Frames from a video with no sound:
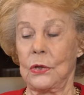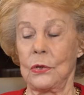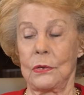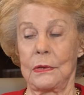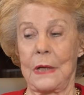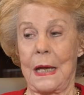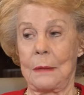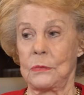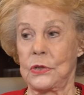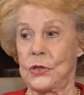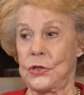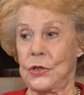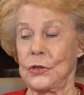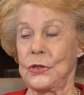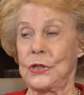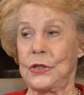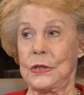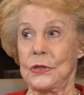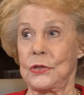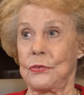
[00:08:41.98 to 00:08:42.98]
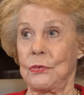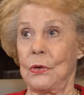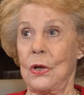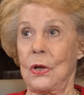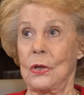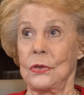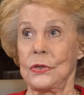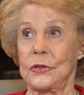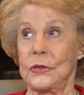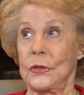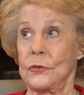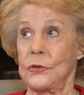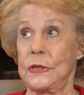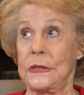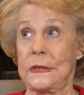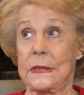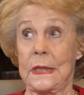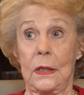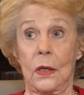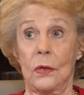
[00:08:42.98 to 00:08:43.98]
her I'm sure she's wrong. So
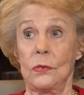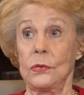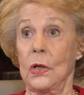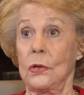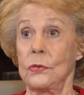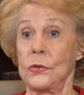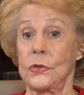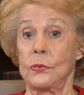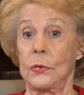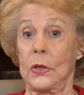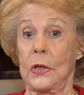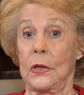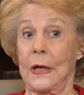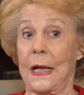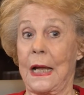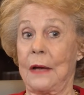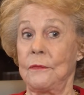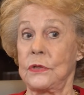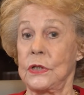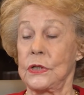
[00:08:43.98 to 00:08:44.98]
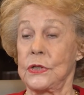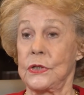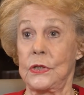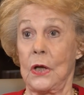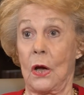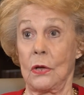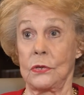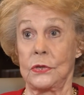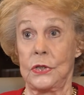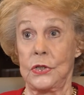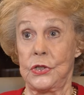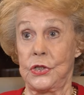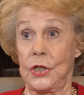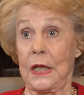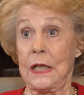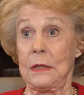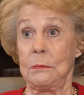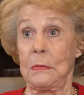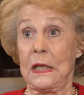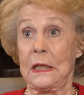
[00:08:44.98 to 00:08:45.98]
she said, "Oh no, sweetheart, I've just talked to
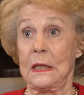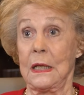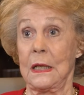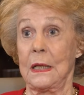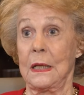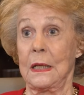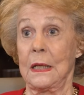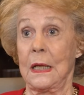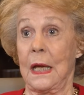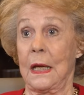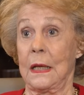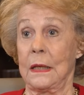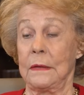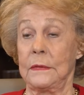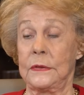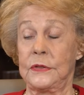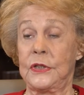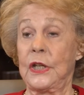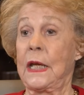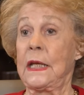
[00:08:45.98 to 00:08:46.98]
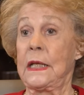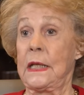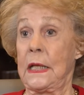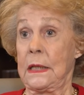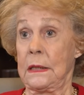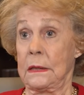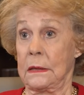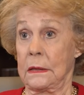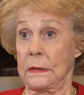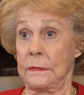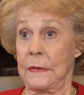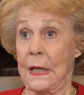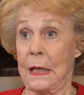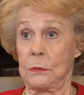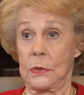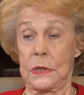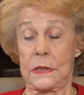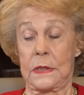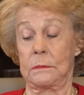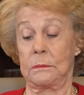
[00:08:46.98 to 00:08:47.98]
Janie, and that
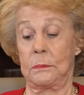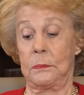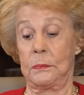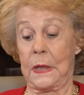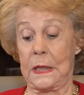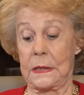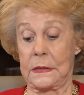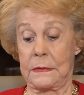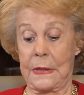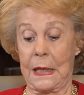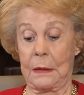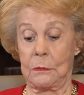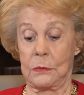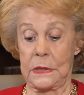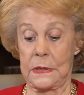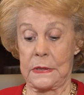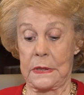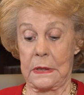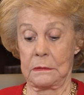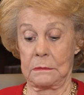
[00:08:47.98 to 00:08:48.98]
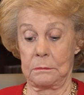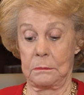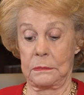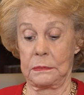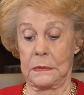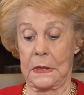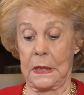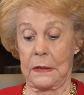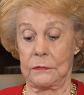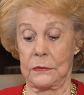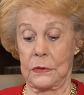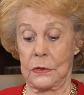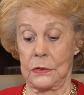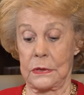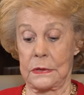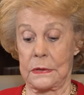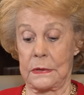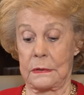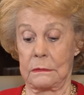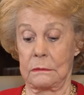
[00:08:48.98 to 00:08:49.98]
was the
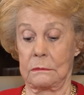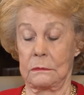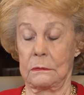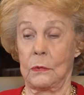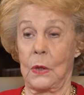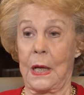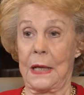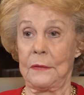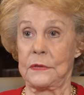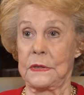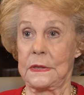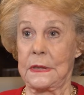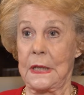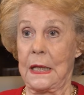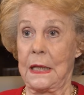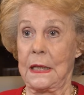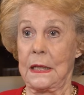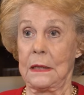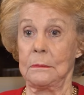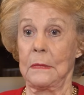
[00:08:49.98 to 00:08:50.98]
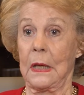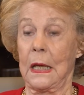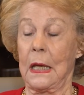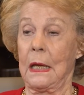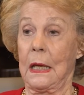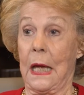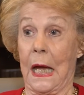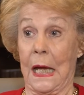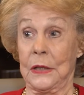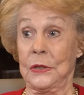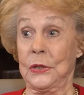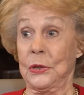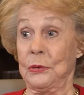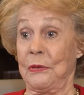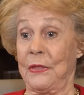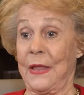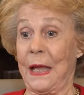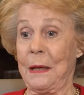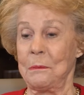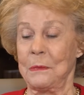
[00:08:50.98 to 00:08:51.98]
governor's wife's name. I knew
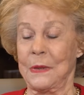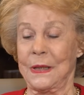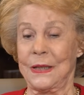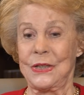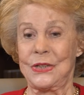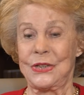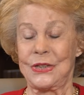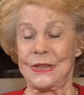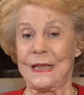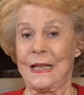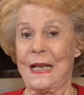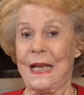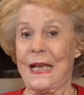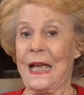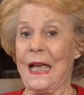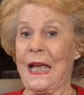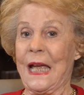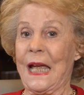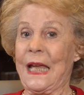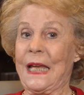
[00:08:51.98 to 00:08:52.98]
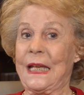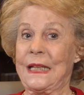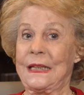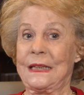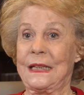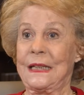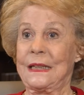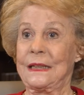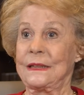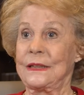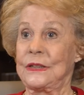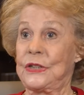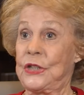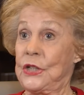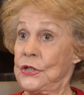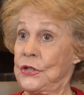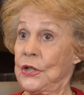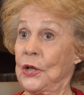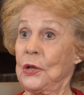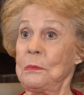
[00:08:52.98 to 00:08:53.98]
that much, and
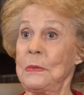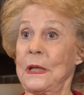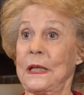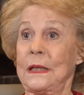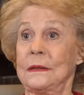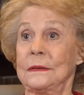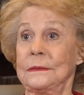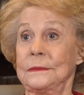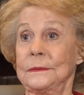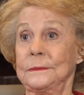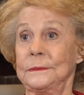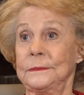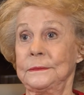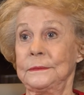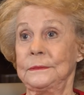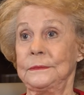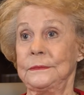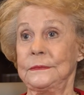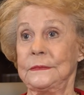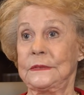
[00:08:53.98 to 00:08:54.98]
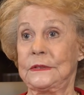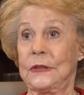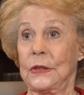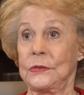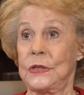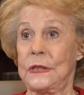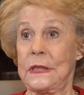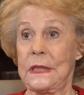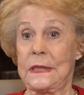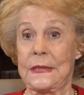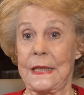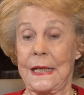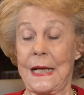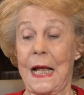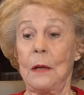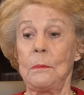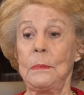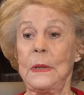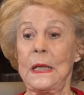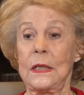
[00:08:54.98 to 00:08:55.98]
she told me. So she said,
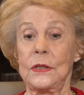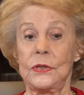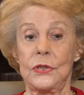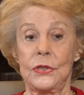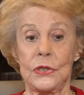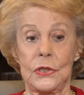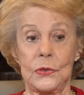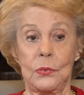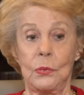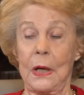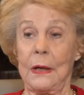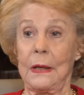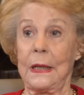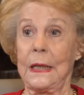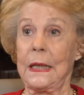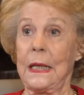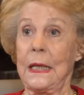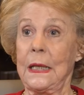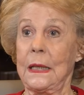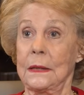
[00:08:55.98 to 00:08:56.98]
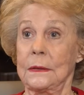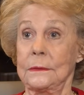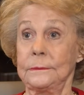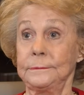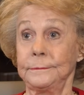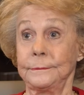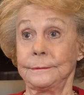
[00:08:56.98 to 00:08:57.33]
"I'll be at your swearing in."